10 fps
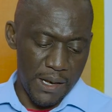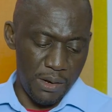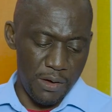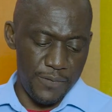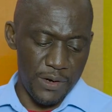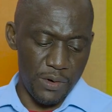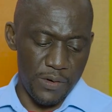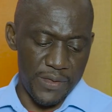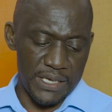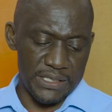Loving
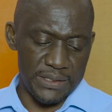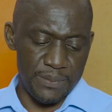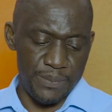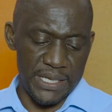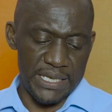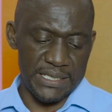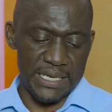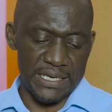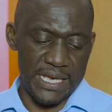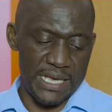others begins
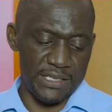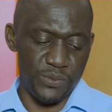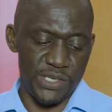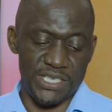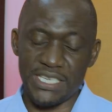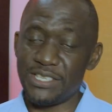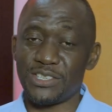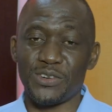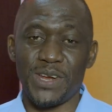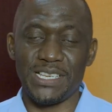and ends with
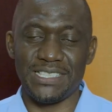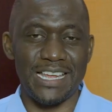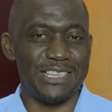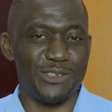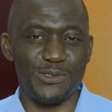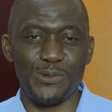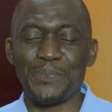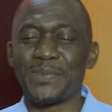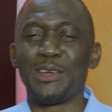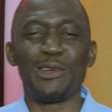Jesus Christ. That's true.
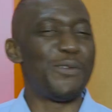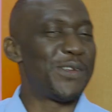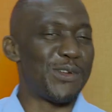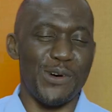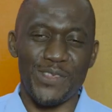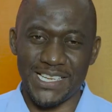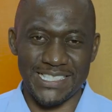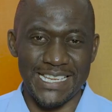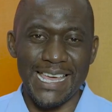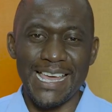Loving others.